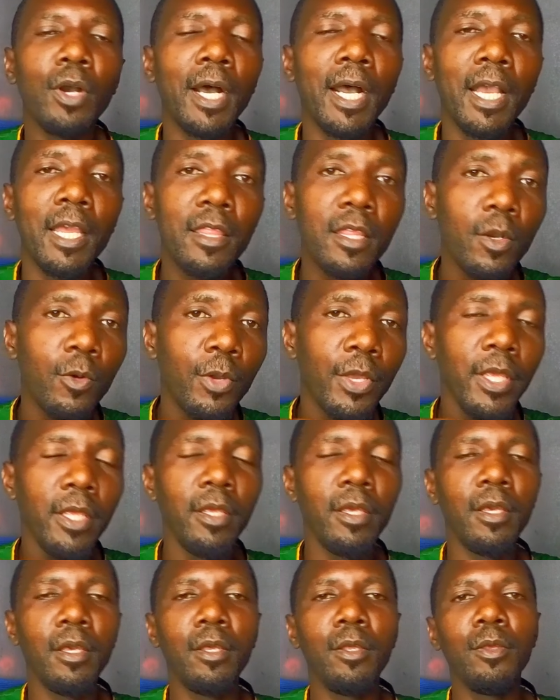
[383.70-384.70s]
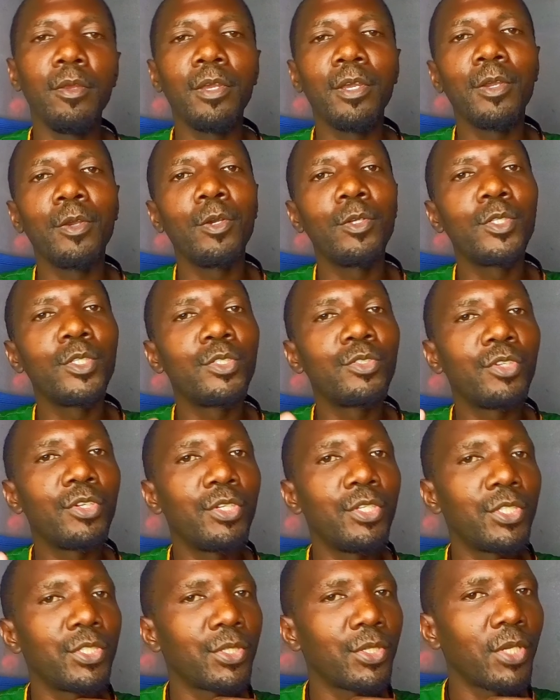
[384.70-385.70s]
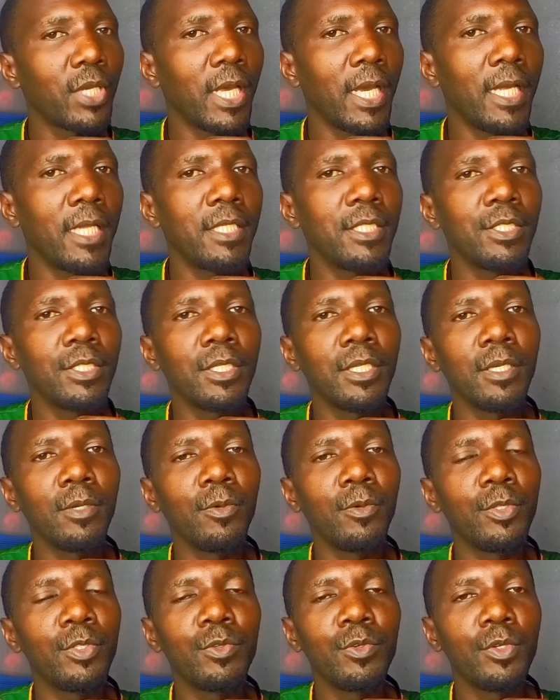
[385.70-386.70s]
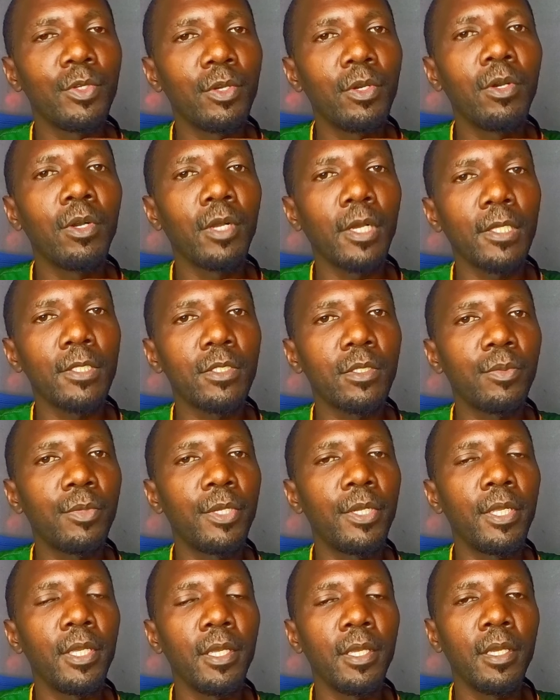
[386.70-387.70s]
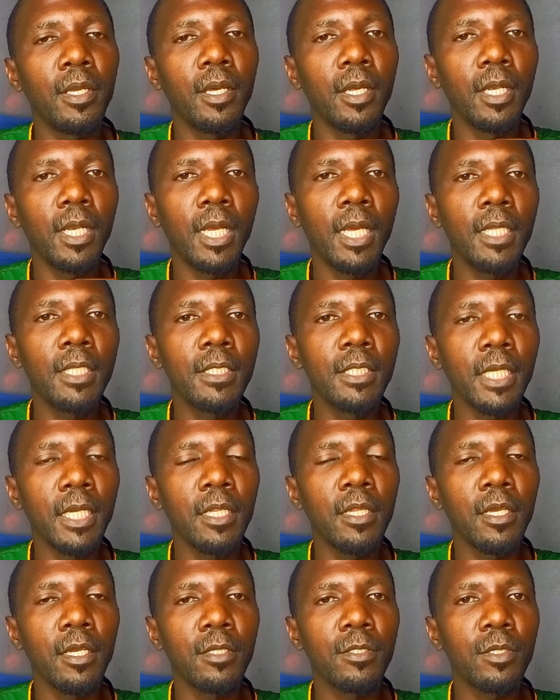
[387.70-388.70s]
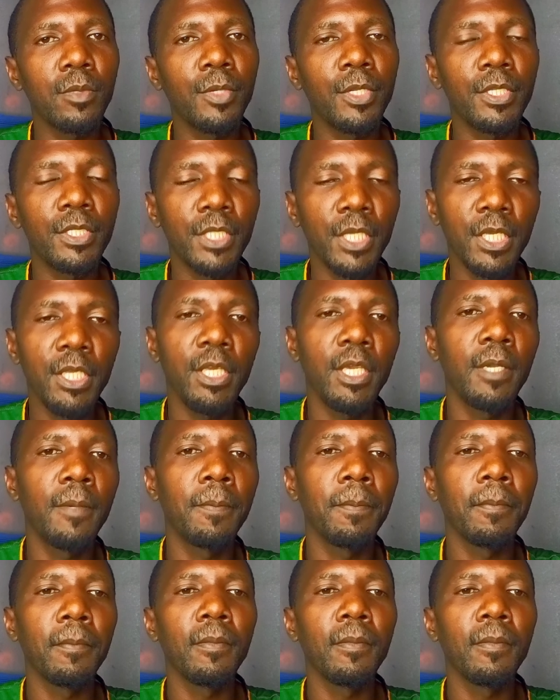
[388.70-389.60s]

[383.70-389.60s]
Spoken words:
either way. You can go to traditional land, which we call customary land, under the customary tenure.